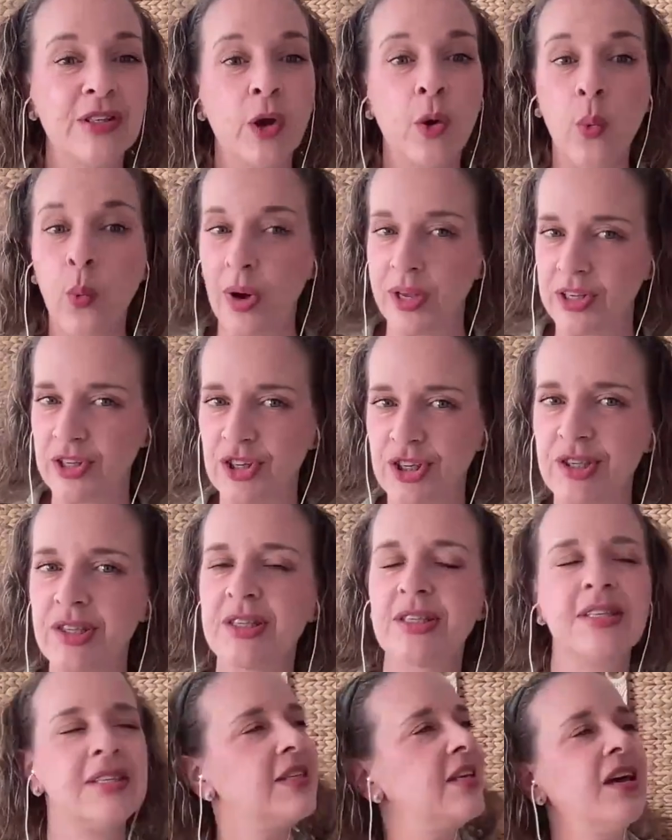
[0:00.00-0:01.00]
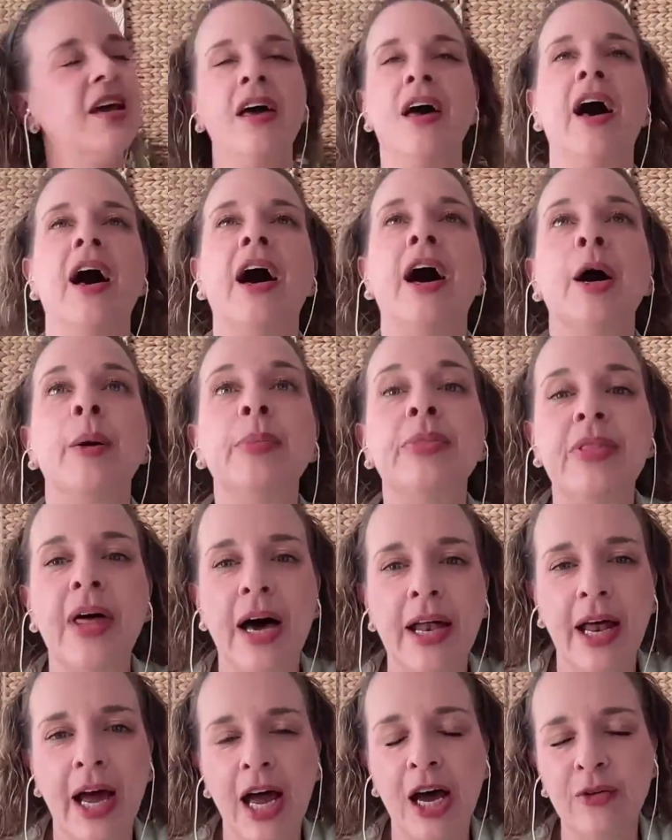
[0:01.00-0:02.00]
questions
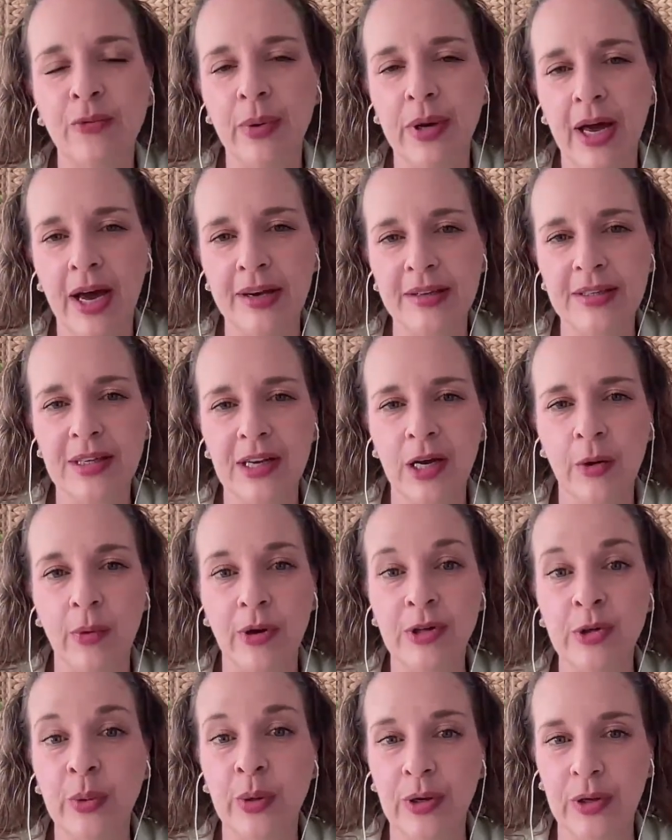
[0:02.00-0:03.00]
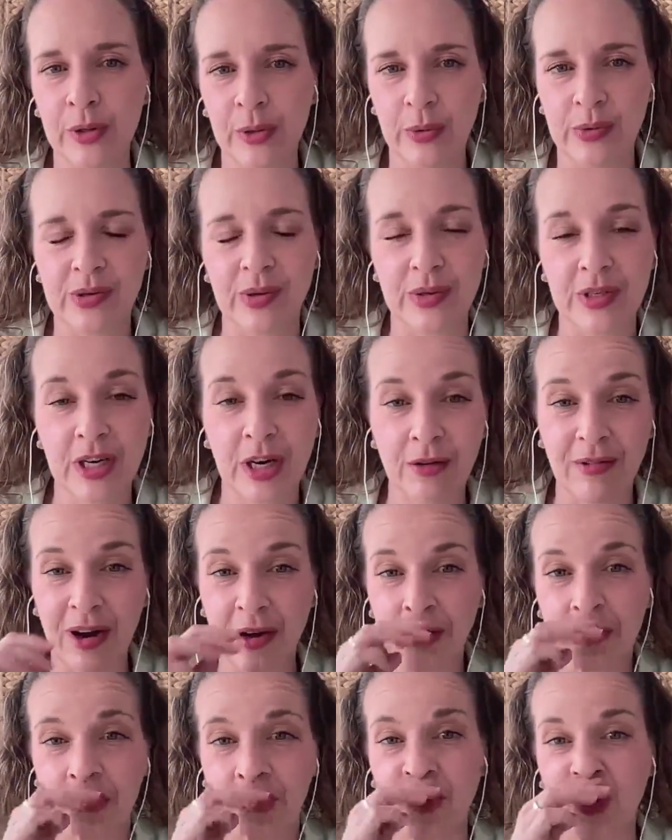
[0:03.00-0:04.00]
that I have been asked that I want to include. So stick
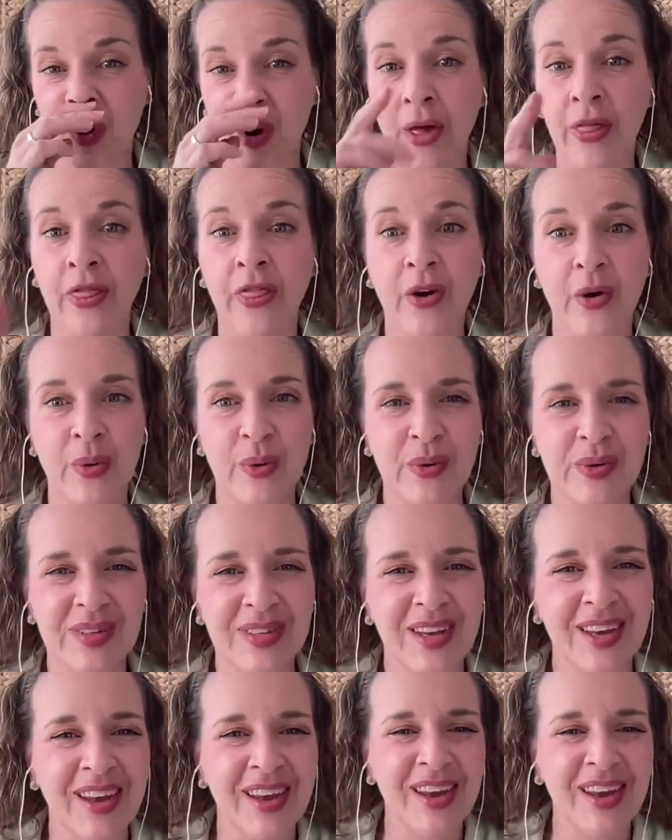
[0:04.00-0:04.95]
around for those.